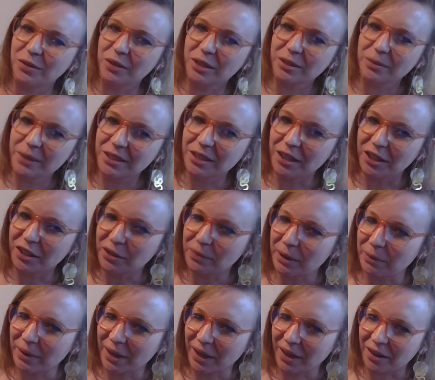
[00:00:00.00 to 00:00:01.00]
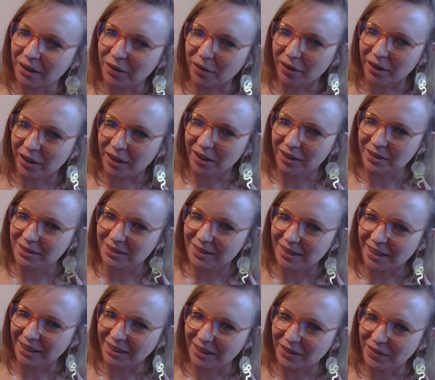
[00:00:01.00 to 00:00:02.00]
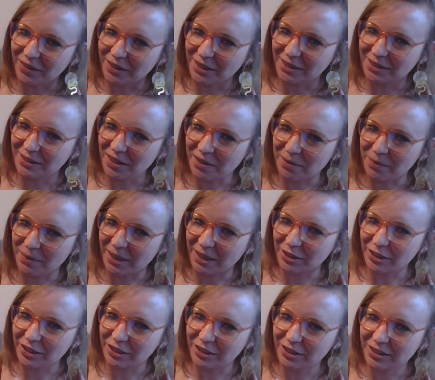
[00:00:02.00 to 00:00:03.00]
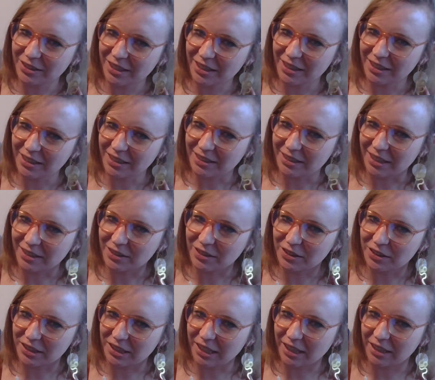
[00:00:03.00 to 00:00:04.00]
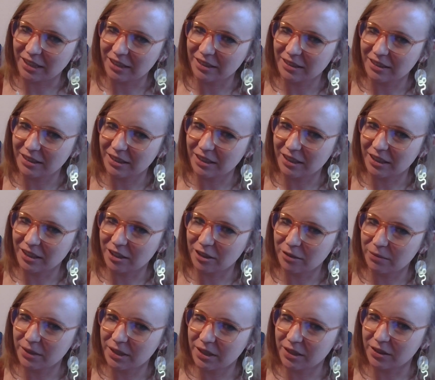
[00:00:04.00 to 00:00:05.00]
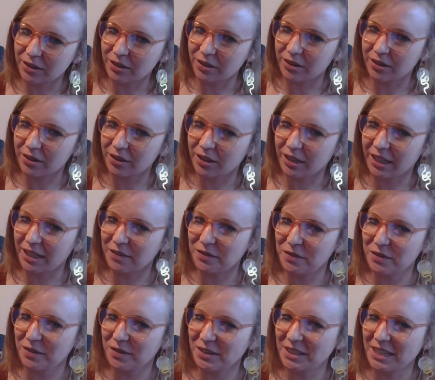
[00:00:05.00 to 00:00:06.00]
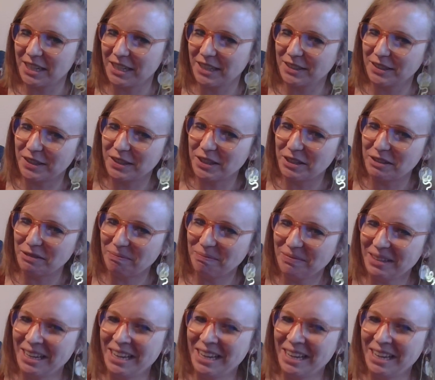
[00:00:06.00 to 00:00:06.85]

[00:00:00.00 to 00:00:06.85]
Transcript: she wants me to tell you about my earrings. I love this so much. I just got these yesterday, um, and they have snakes on them,